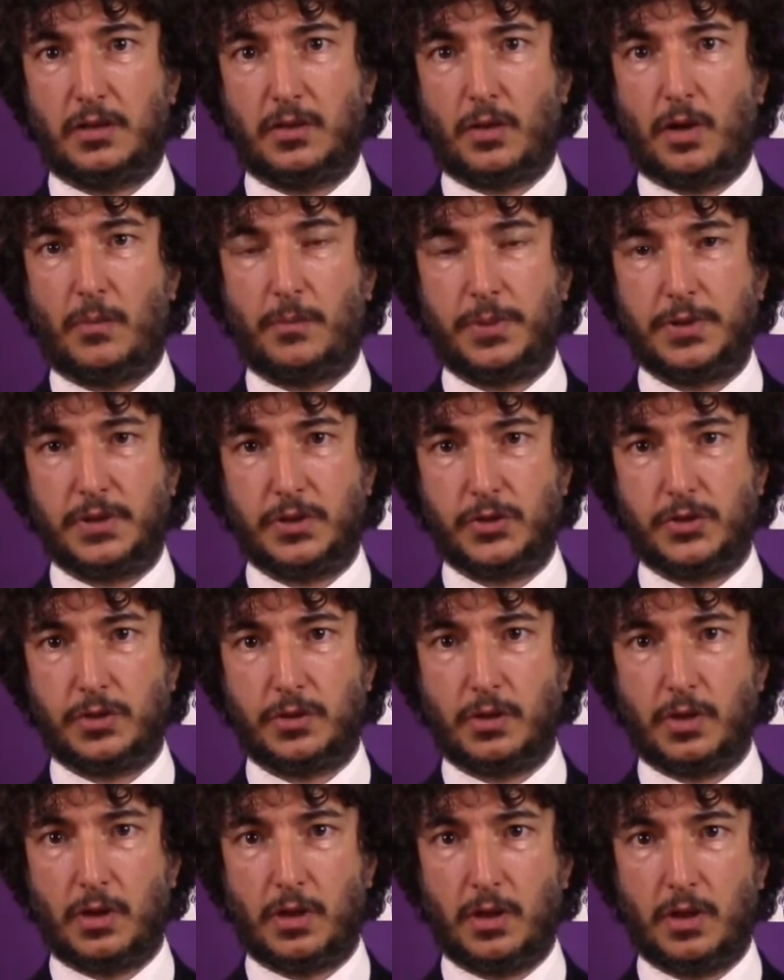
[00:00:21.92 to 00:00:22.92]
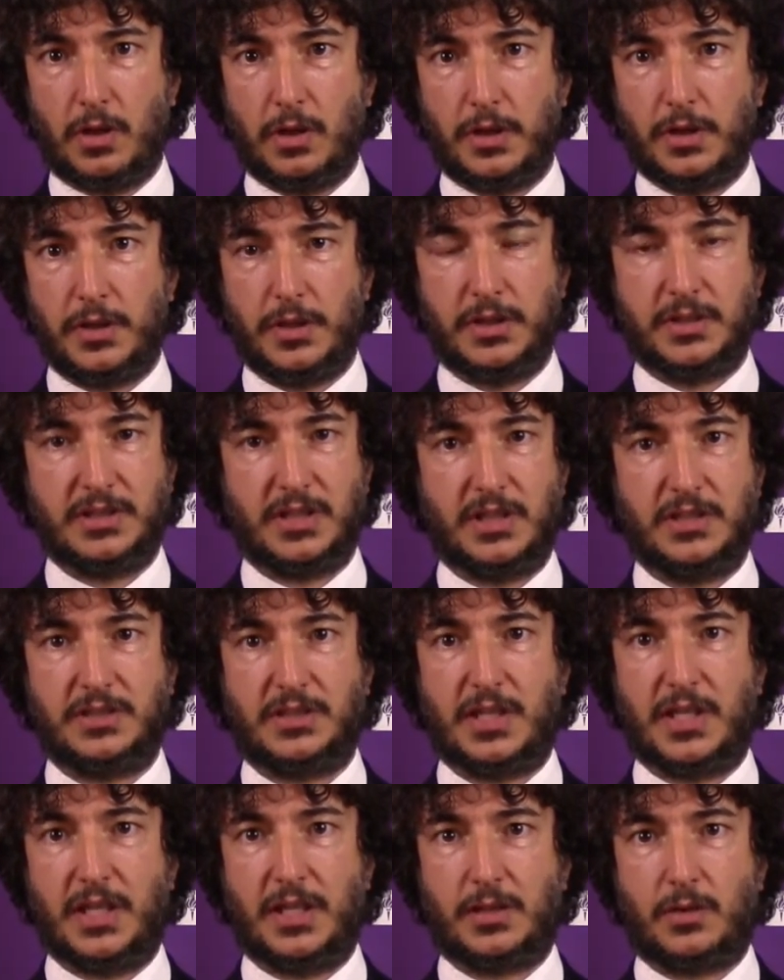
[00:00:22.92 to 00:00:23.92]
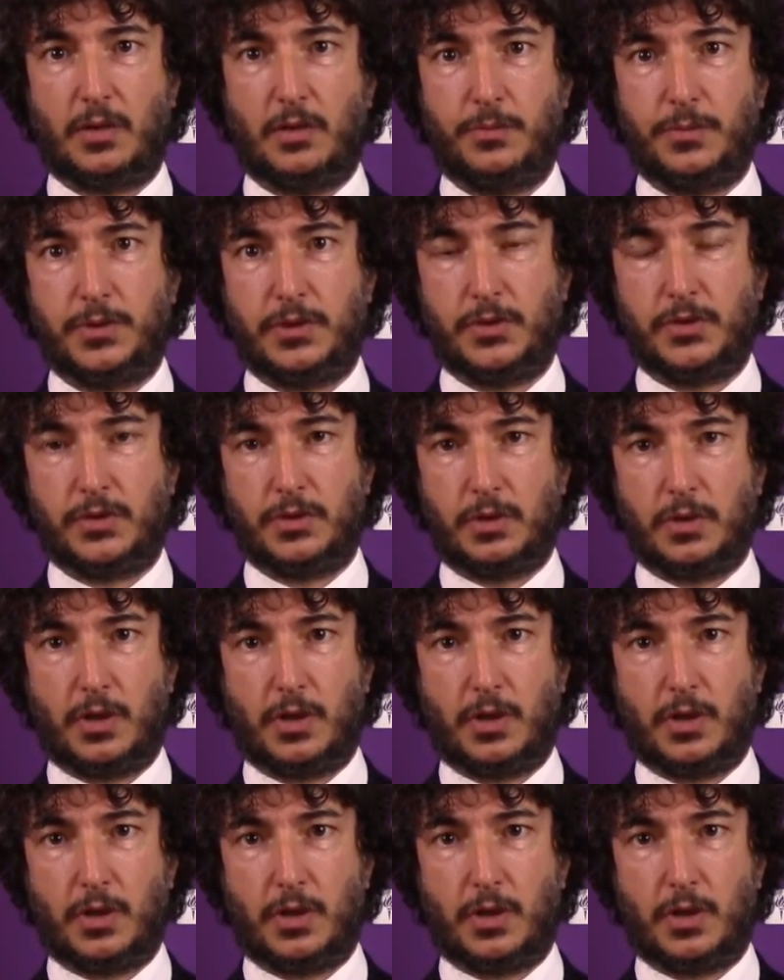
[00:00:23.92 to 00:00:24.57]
competition law, in the sense that competition